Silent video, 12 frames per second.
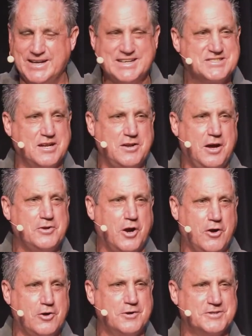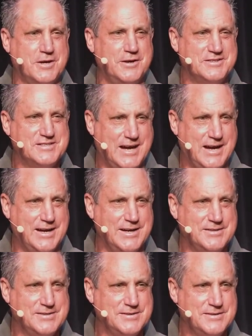It's a lot harder to untie
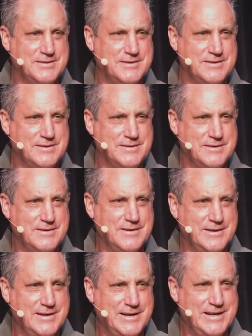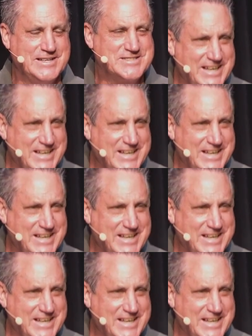it. It's